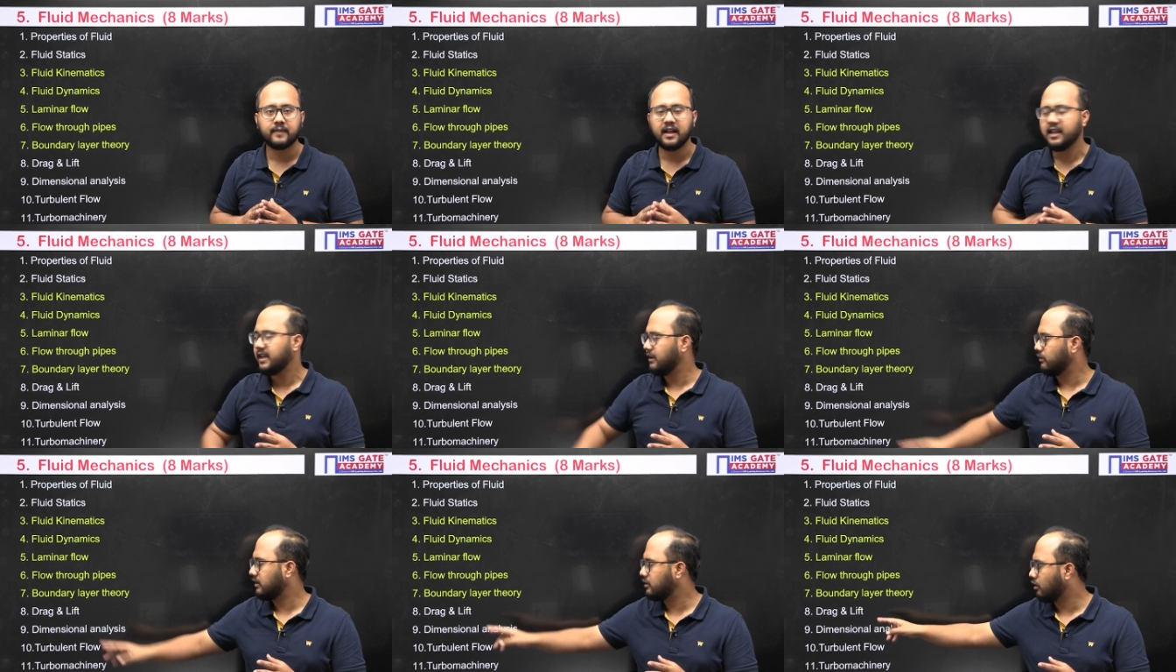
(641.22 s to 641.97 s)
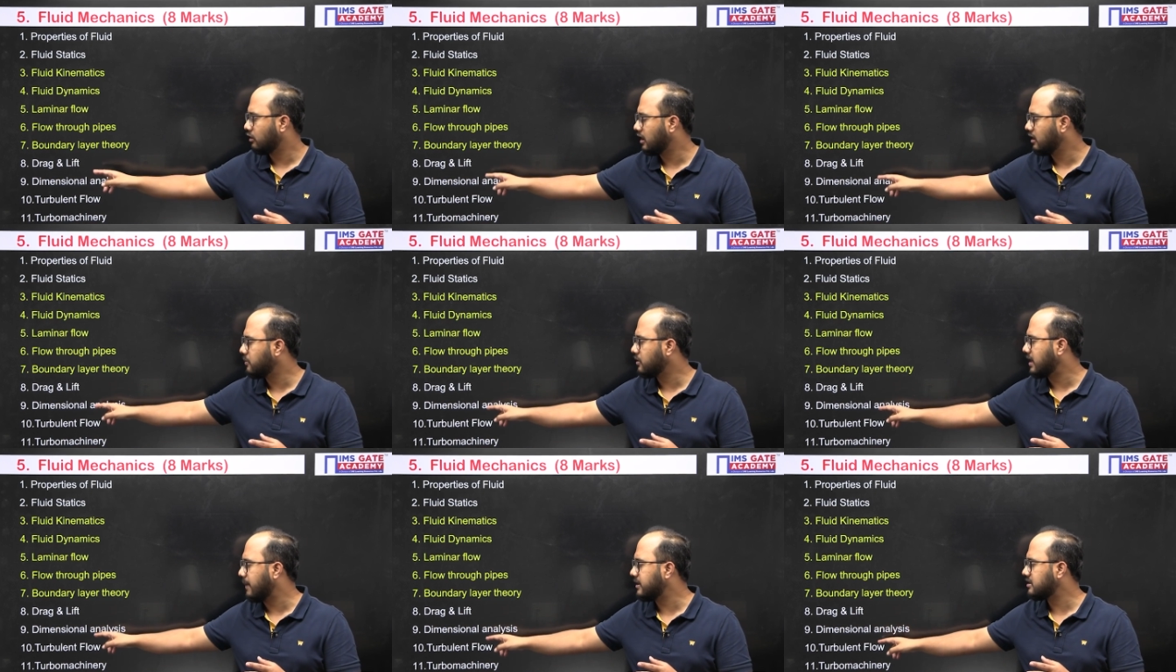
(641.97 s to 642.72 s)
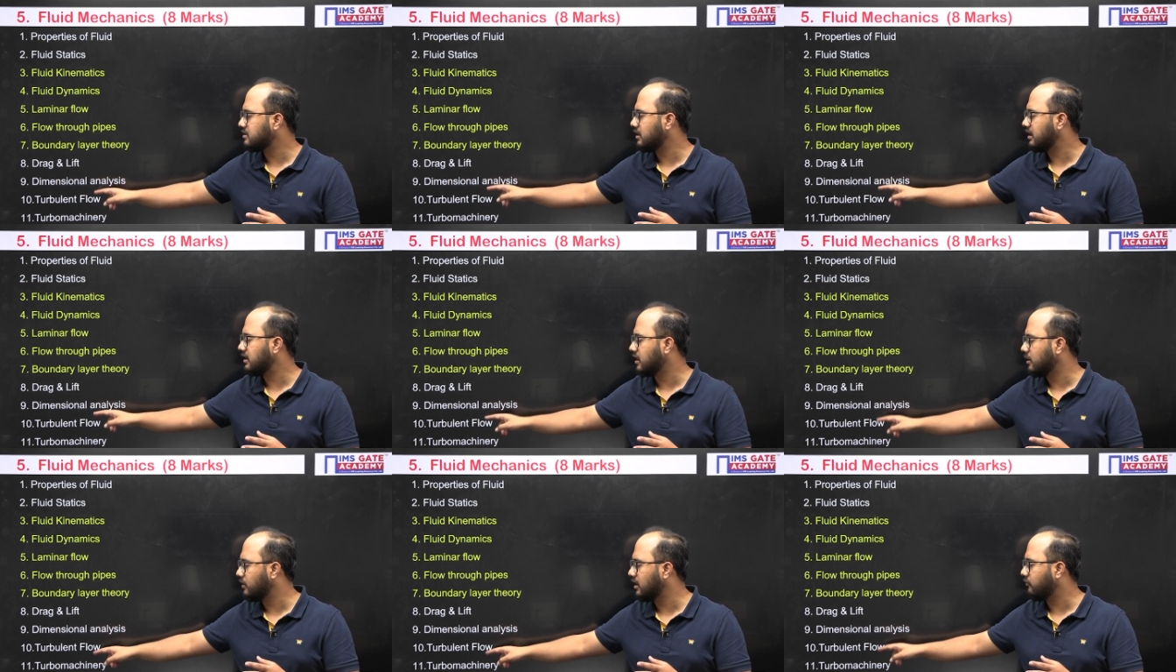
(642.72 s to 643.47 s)
Now talking about dimensional,
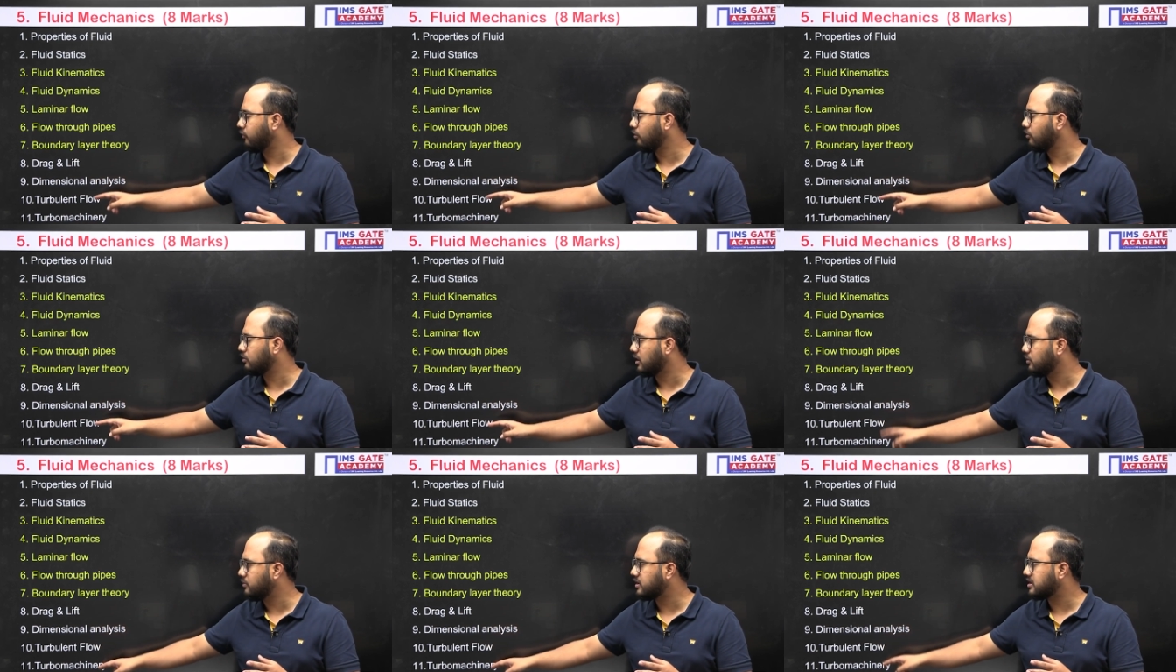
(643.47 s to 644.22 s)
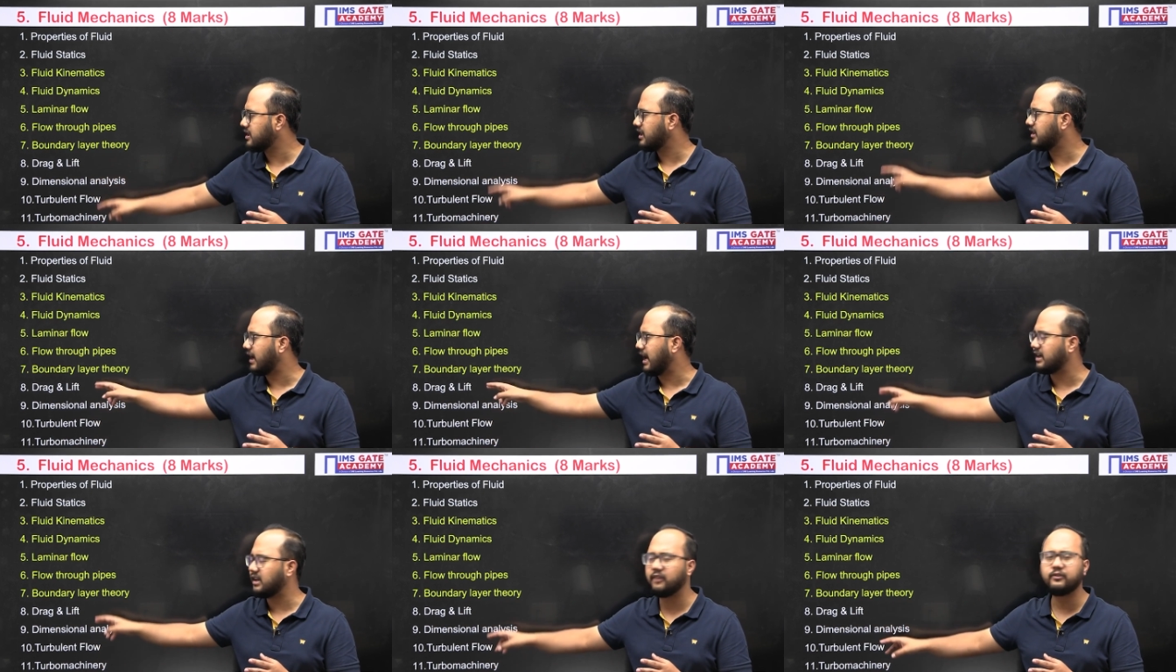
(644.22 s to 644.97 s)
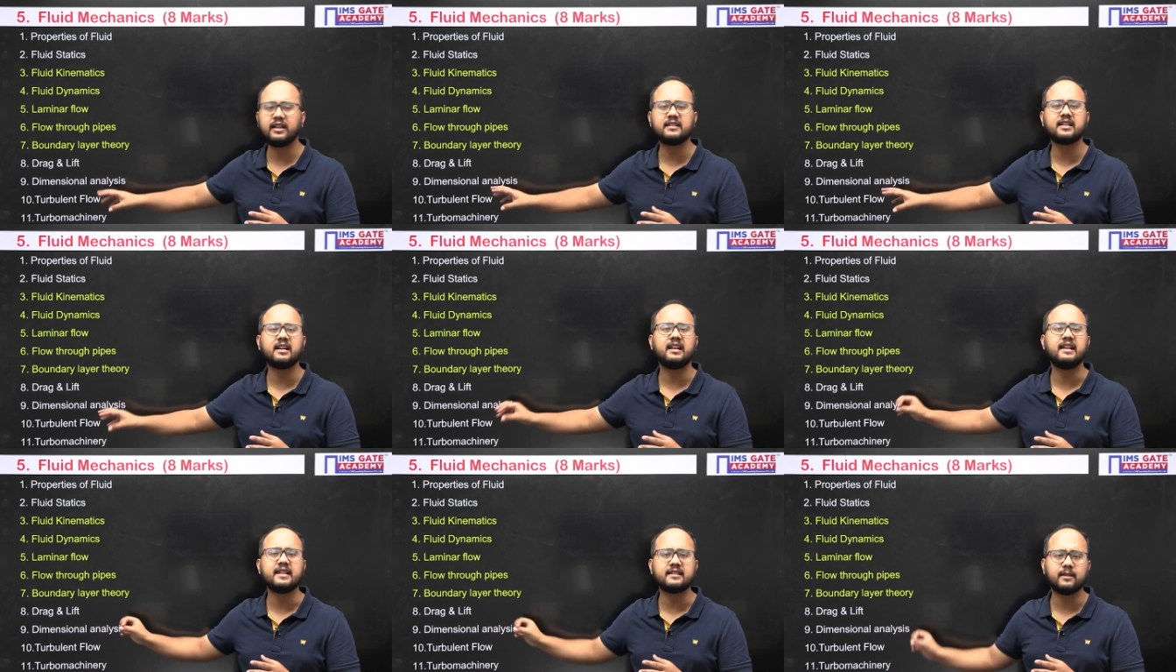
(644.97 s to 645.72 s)
turbulent flow, turbo machinery, drag and lift, these are
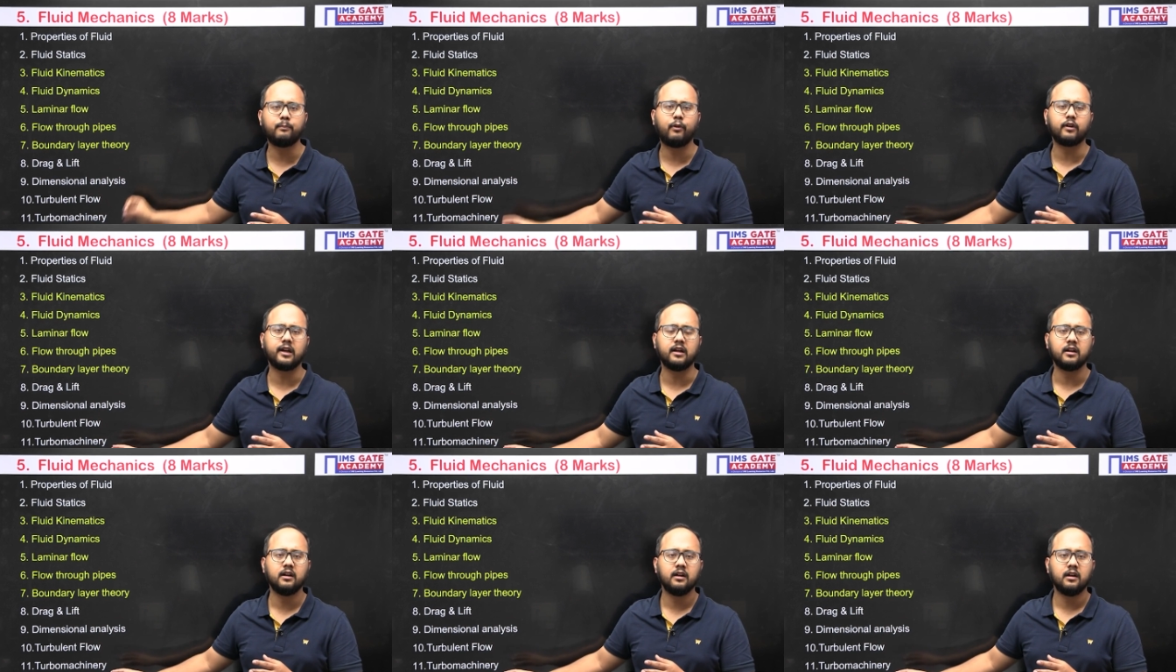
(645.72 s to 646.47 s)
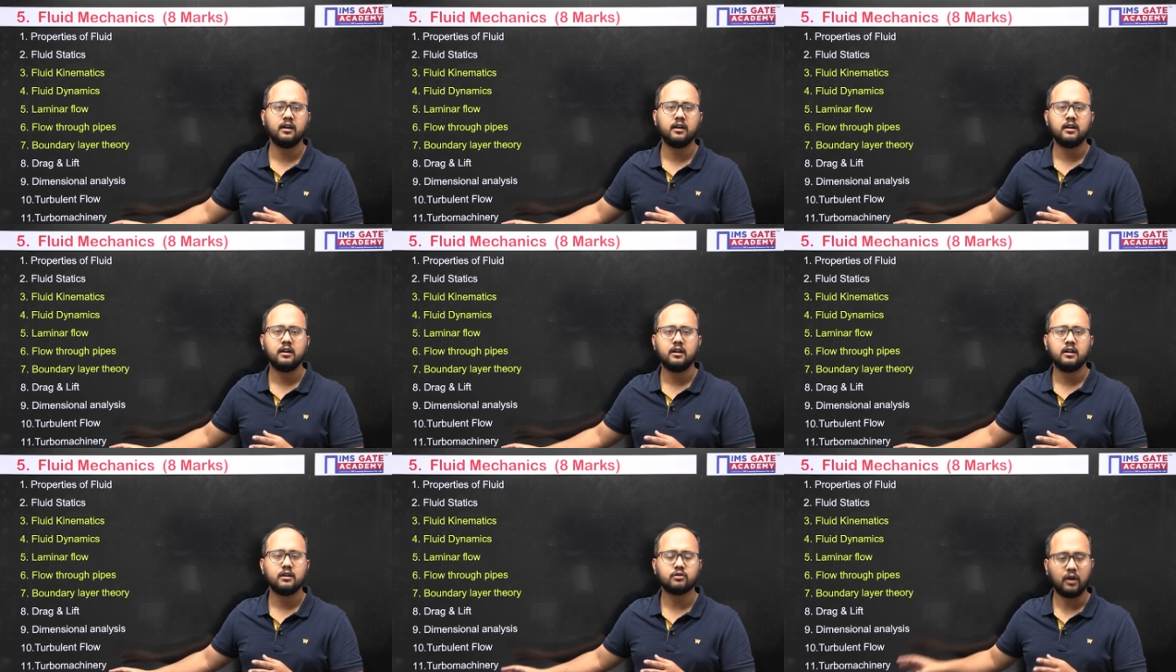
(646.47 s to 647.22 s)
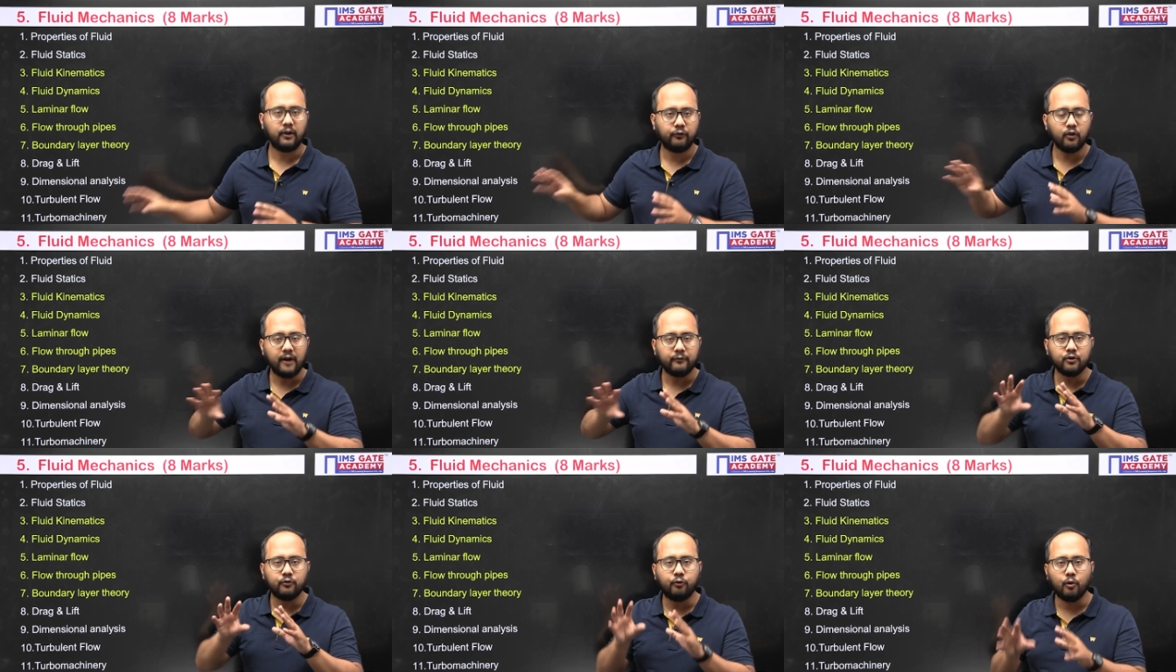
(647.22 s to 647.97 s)
less important. So if you have to
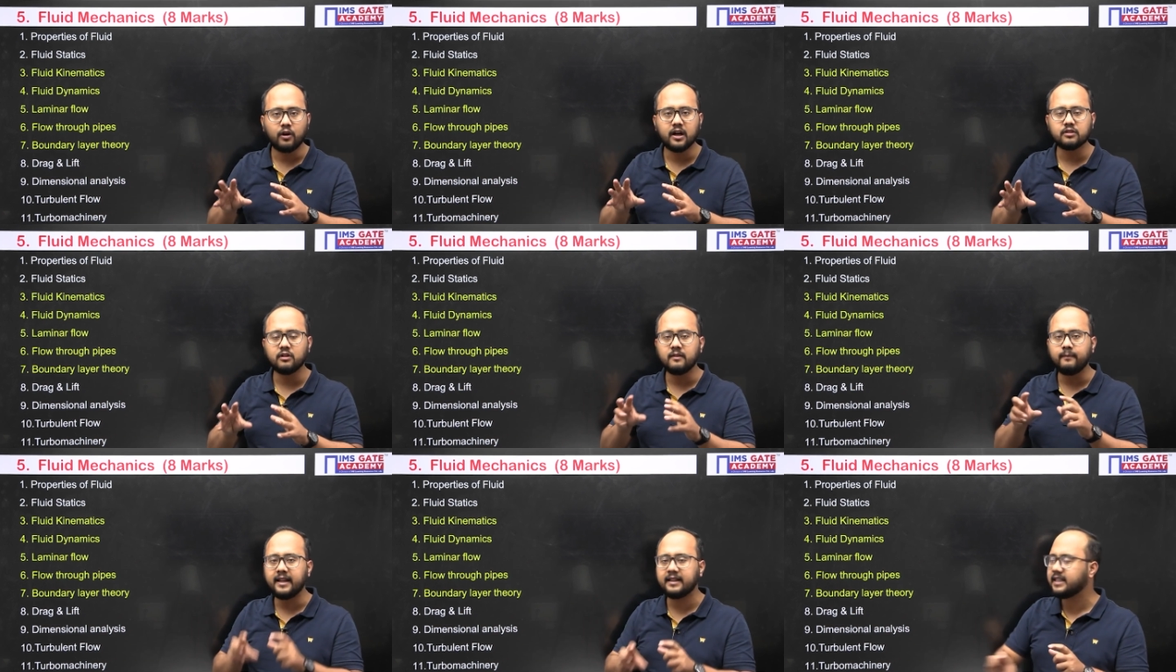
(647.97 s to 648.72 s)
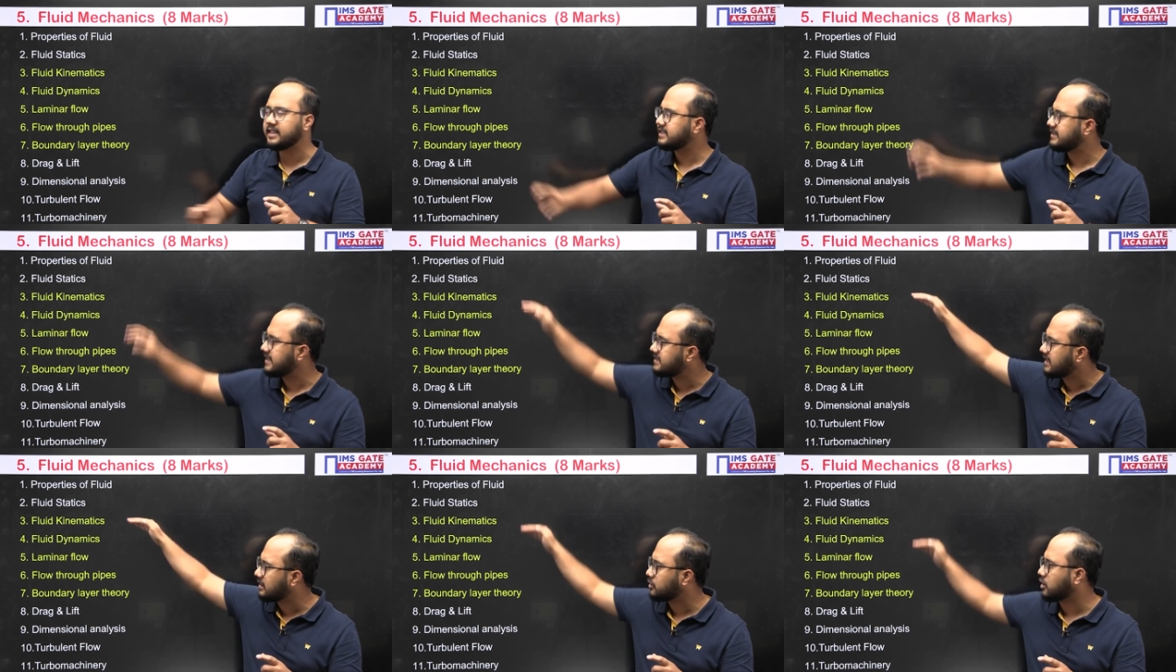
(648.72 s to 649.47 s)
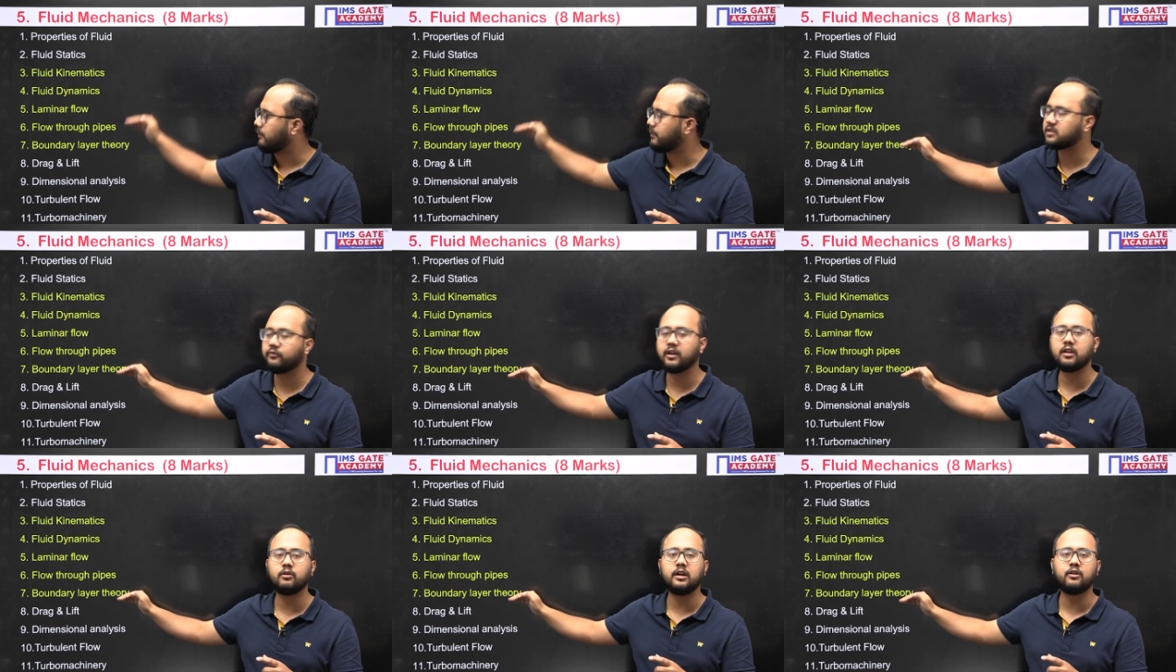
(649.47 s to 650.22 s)
focus on main things, these are the topics where
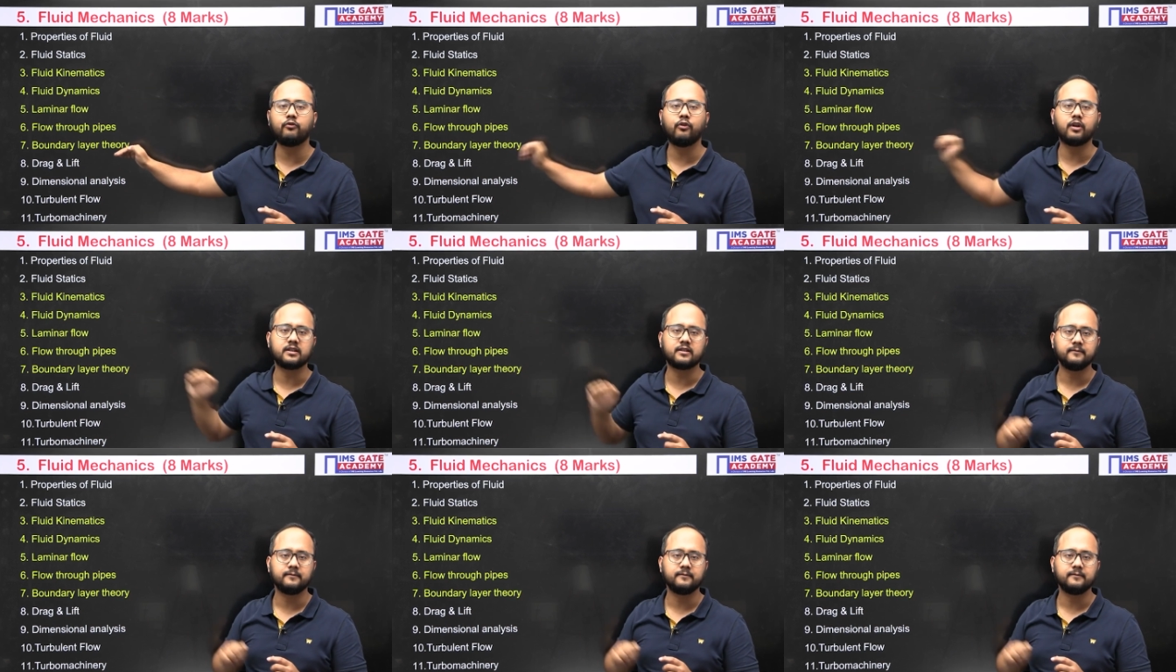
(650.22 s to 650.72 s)
you need to focus.